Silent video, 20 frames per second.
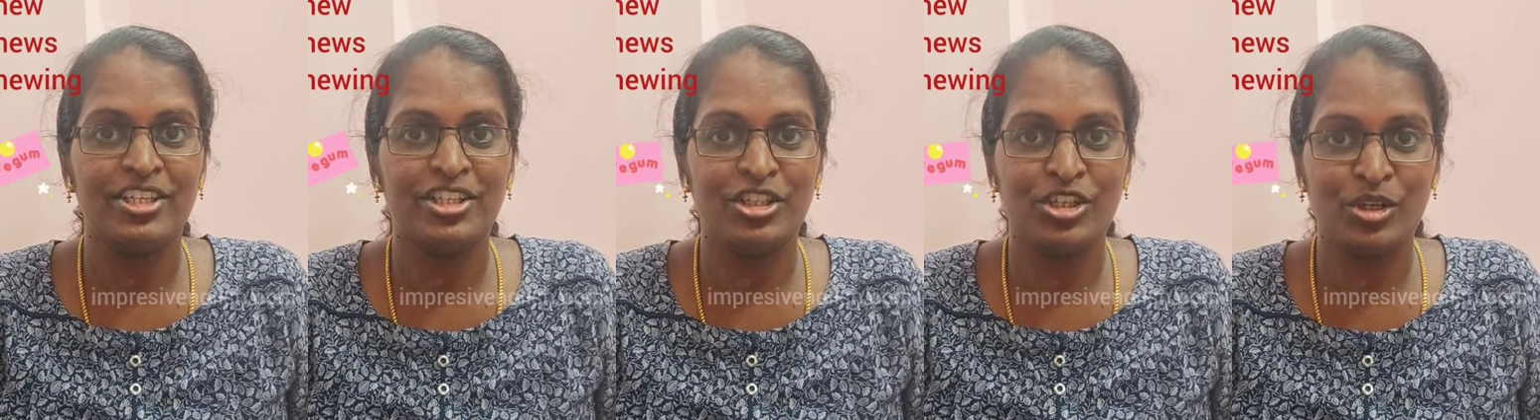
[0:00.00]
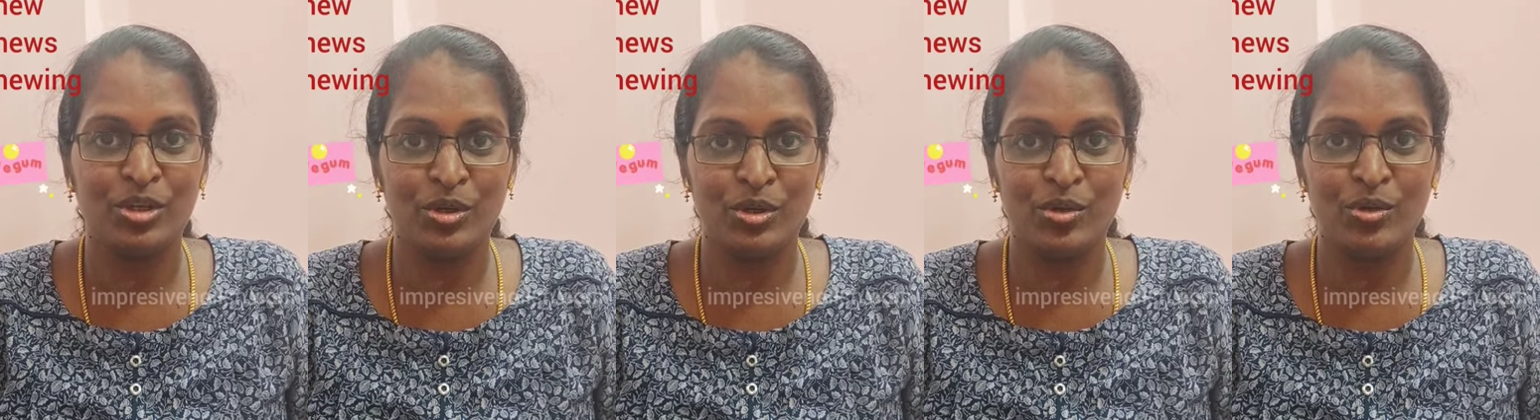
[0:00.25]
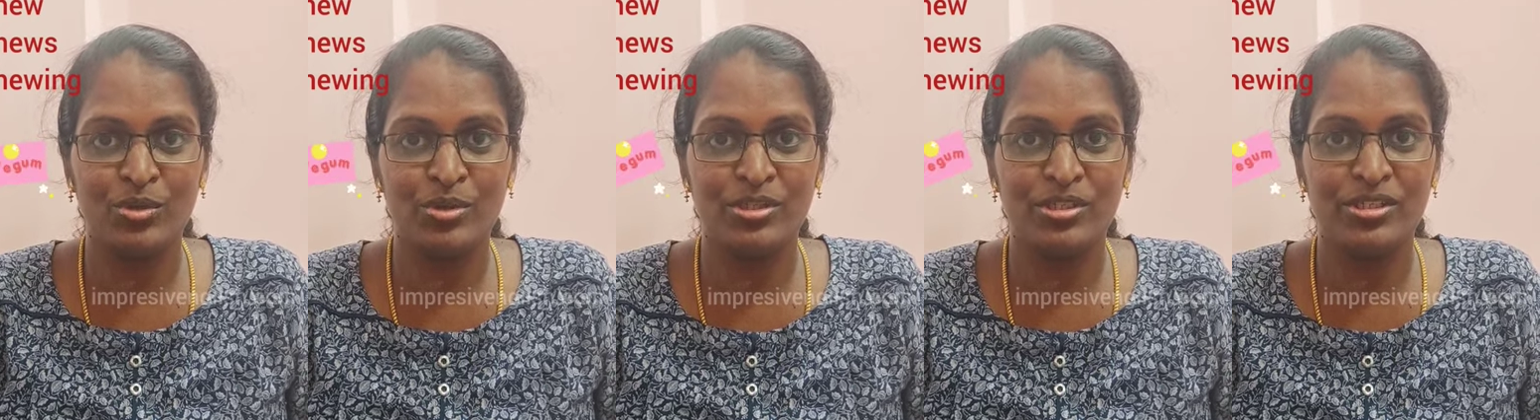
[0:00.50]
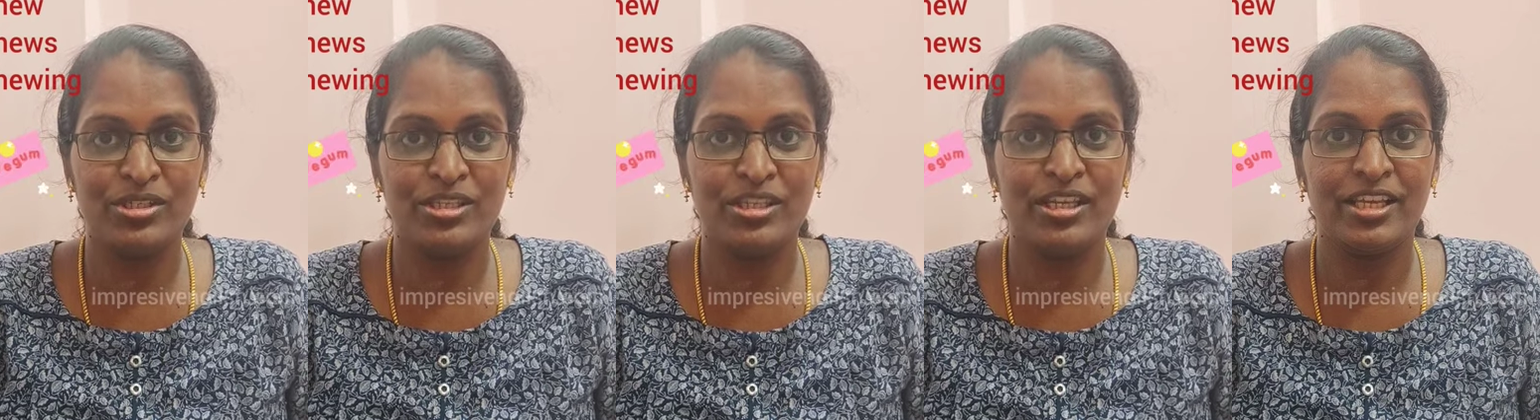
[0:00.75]

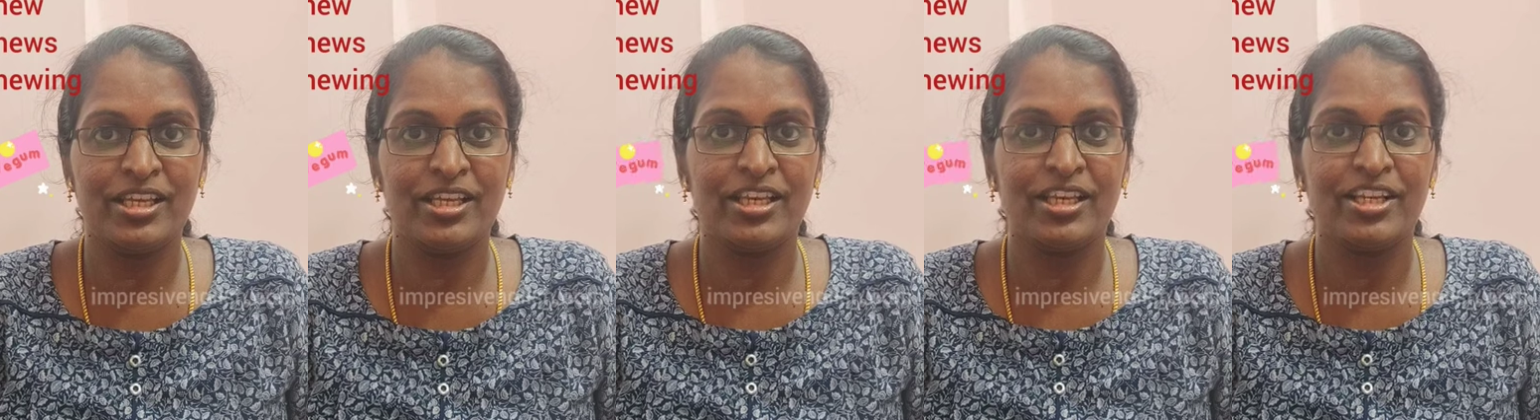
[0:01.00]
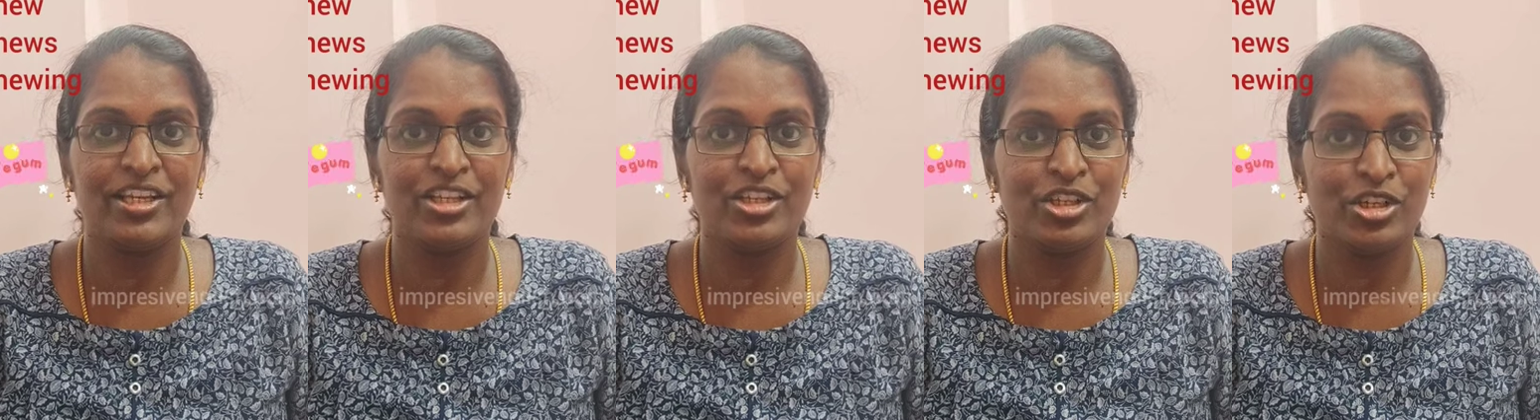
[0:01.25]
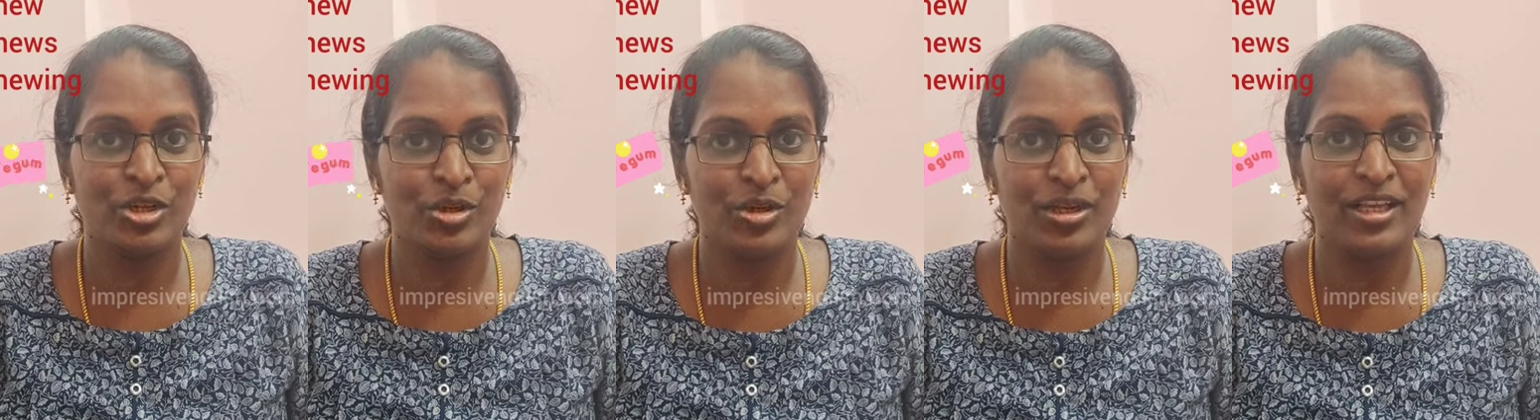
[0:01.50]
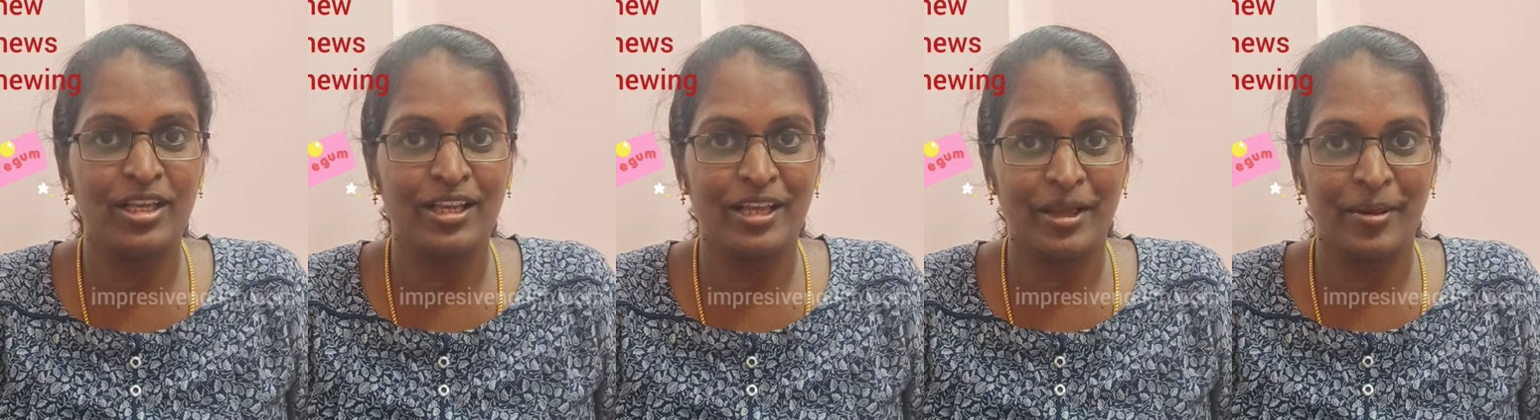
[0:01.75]
choose,
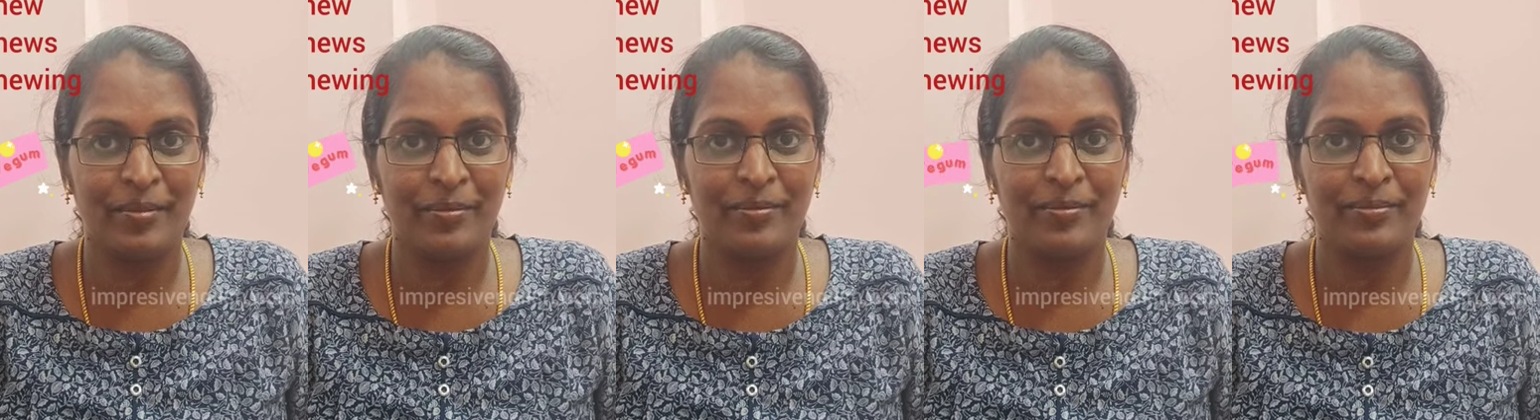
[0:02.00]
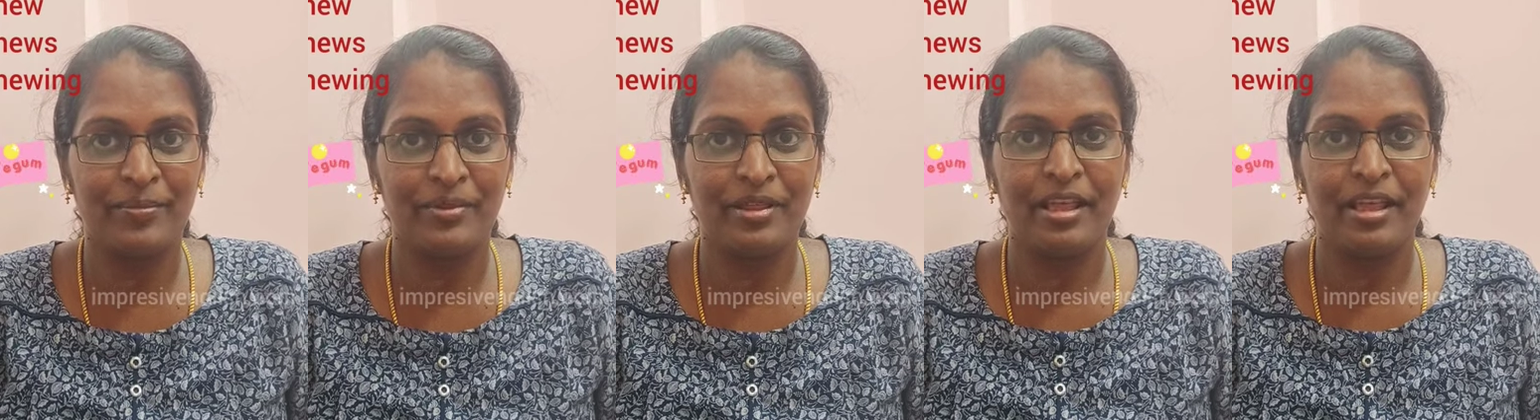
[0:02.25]
chewing gum.